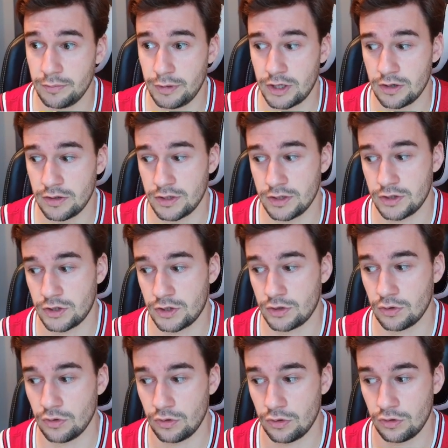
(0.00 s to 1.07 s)
because
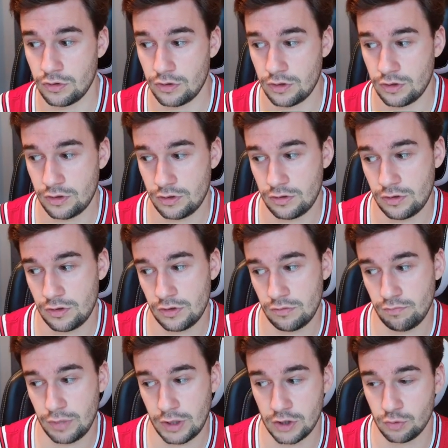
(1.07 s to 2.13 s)

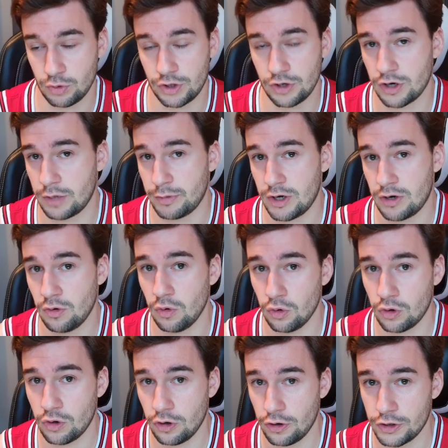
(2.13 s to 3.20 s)
we're talking about old
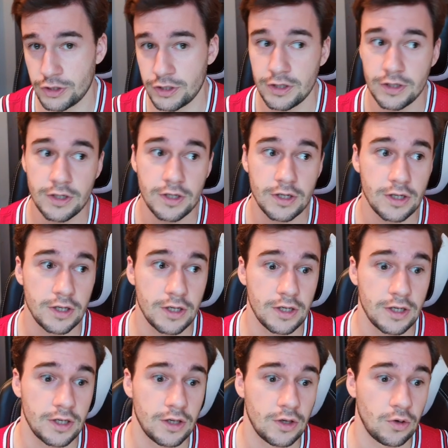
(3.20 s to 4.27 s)
cards,
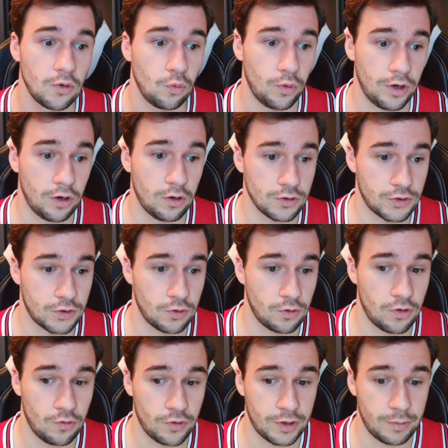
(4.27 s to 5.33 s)
we're also
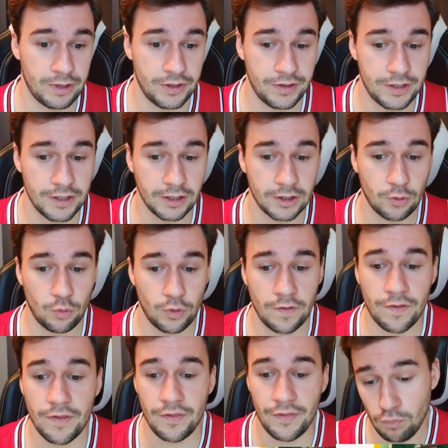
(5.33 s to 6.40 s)
going to be dealing with
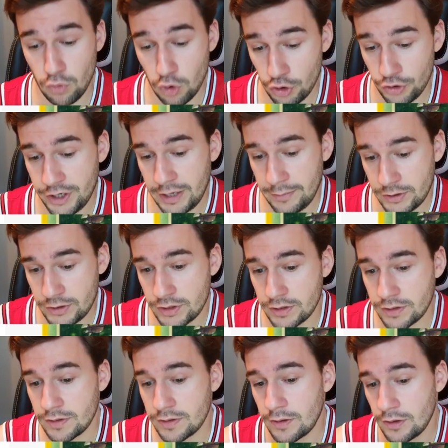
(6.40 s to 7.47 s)
more damaged
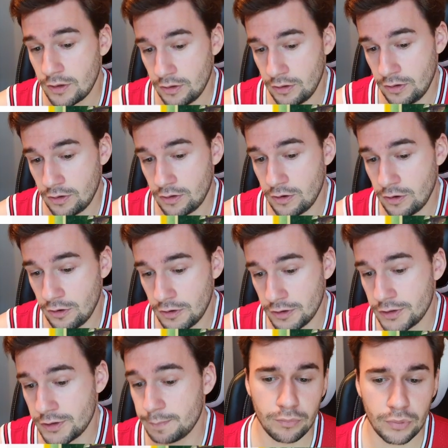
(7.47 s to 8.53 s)

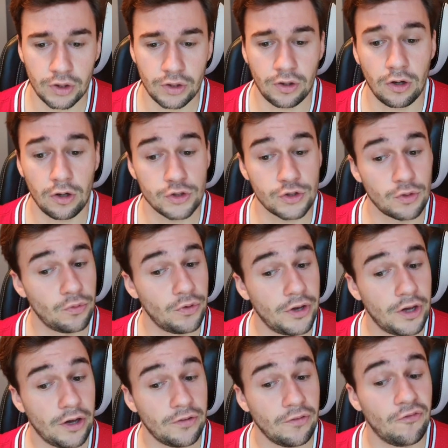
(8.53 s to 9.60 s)
cards, but also
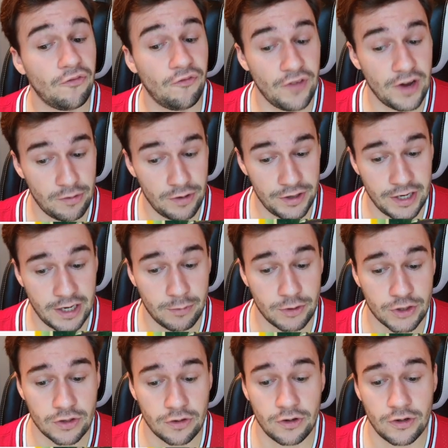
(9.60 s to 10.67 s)
not very
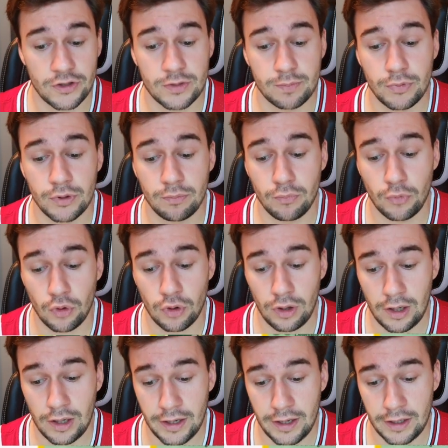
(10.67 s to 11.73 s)
damaged cards, but more
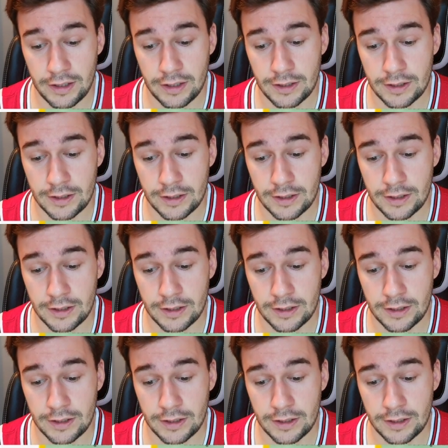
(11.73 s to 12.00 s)
like